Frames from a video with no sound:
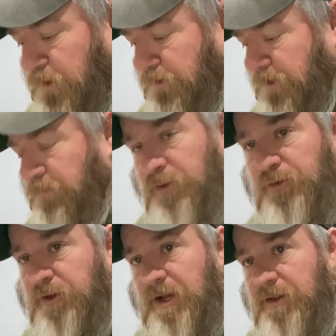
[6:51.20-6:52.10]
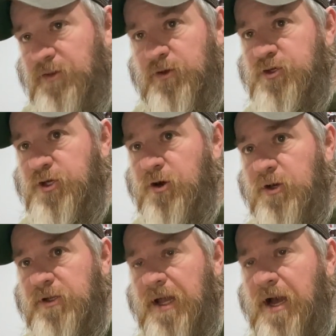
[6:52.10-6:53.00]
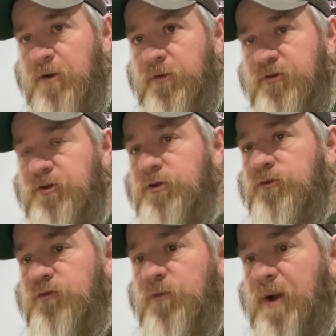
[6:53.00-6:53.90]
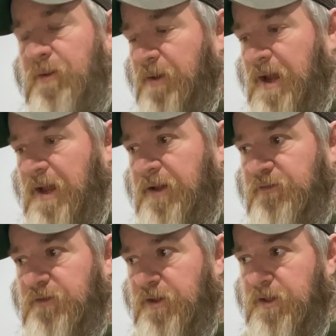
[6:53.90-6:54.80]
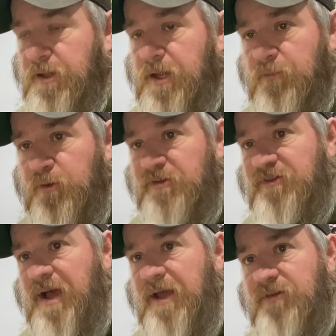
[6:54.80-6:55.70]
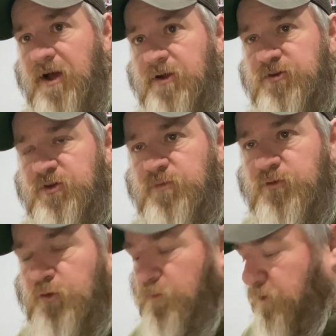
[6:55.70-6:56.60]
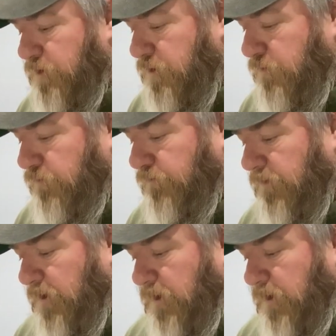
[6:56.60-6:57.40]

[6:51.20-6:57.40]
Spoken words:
Typically, the chart that I always use for my bags and what size oxygen absorber to use,